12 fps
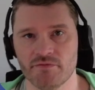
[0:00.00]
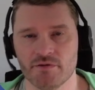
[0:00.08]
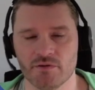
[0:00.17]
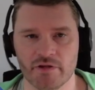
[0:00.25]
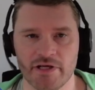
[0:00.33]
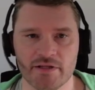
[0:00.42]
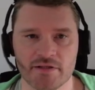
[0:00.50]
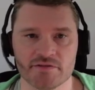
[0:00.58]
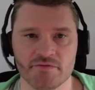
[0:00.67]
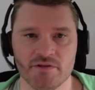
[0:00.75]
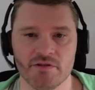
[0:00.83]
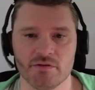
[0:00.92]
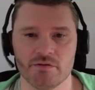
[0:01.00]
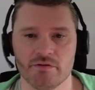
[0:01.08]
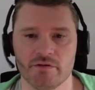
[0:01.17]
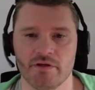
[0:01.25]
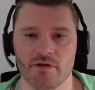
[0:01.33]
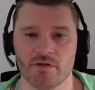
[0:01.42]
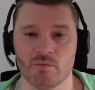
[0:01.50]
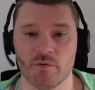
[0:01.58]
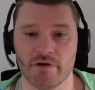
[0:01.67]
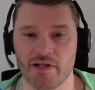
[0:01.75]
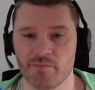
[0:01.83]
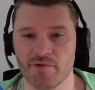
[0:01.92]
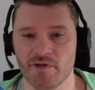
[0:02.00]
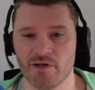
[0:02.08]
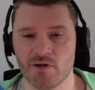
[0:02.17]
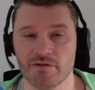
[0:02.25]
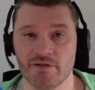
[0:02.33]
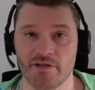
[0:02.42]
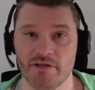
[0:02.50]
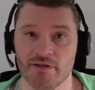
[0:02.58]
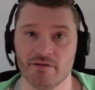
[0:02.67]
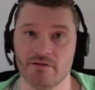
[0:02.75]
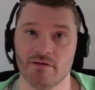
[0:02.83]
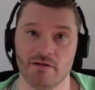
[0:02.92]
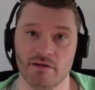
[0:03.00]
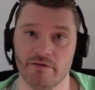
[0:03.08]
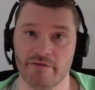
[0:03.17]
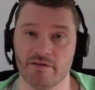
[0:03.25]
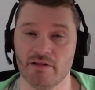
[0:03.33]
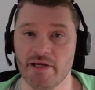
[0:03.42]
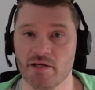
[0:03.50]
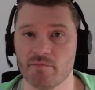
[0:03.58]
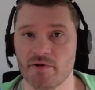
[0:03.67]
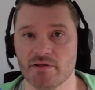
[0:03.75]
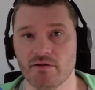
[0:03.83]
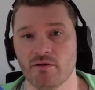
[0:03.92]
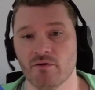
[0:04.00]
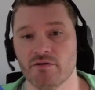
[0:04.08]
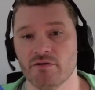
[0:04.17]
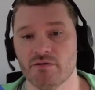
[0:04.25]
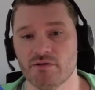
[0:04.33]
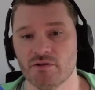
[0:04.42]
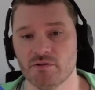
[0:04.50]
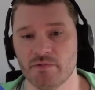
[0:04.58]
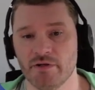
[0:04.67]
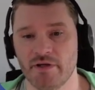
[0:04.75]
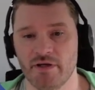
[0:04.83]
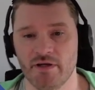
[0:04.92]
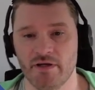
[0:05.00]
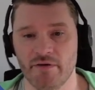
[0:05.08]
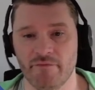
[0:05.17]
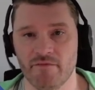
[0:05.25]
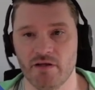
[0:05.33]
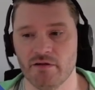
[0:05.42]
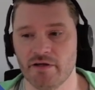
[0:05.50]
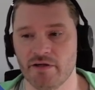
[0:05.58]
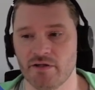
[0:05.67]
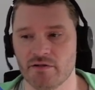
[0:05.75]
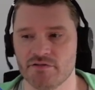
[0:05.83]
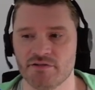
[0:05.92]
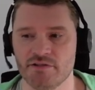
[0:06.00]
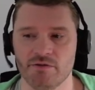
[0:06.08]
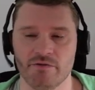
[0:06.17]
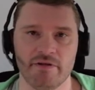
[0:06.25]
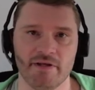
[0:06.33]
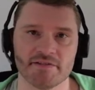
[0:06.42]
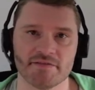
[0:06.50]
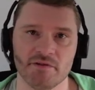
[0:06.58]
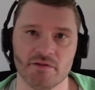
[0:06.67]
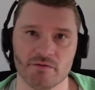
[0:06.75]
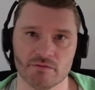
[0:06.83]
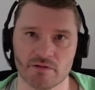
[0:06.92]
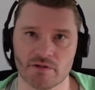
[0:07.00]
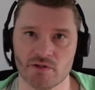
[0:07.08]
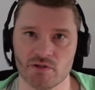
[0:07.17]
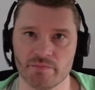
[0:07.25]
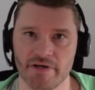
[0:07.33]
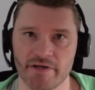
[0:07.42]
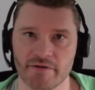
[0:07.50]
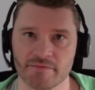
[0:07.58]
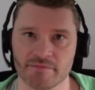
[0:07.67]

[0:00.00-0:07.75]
you like this video and want to help me out, hit that like button on YouTube, and then I'll see you in the next video. Goodbye.